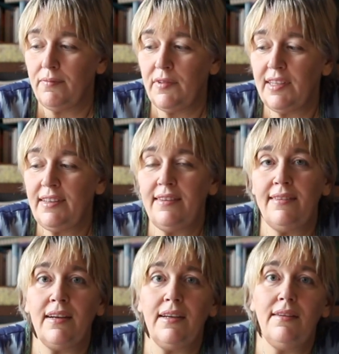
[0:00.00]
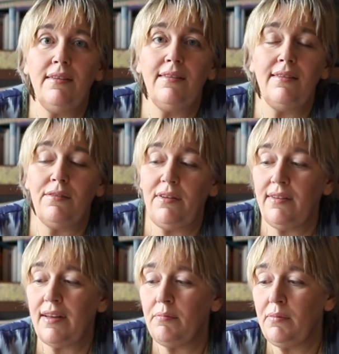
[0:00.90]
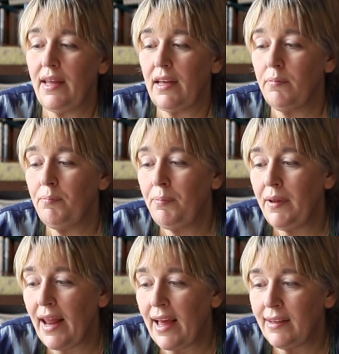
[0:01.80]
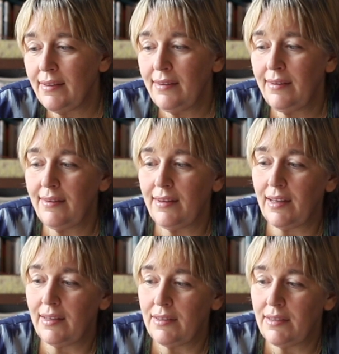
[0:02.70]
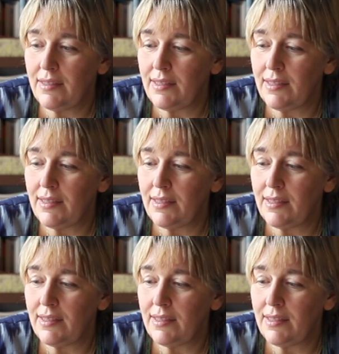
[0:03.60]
the designs resembling plants and